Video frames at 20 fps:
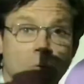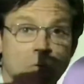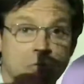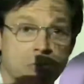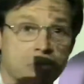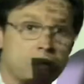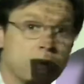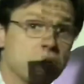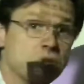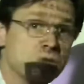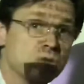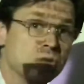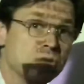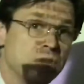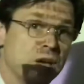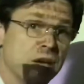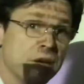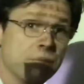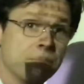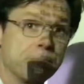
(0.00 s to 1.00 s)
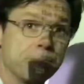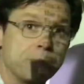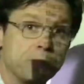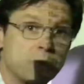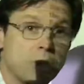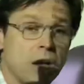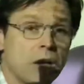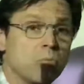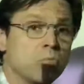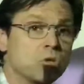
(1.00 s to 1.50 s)
of the original thing,
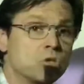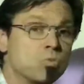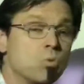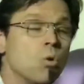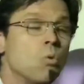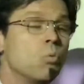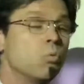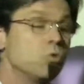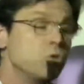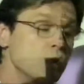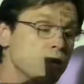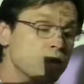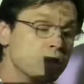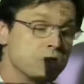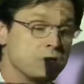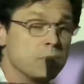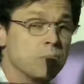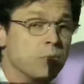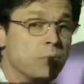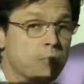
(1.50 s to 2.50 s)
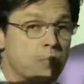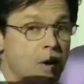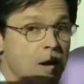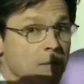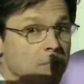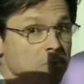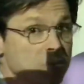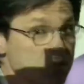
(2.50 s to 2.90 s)
okay? Which we'll do the simple problems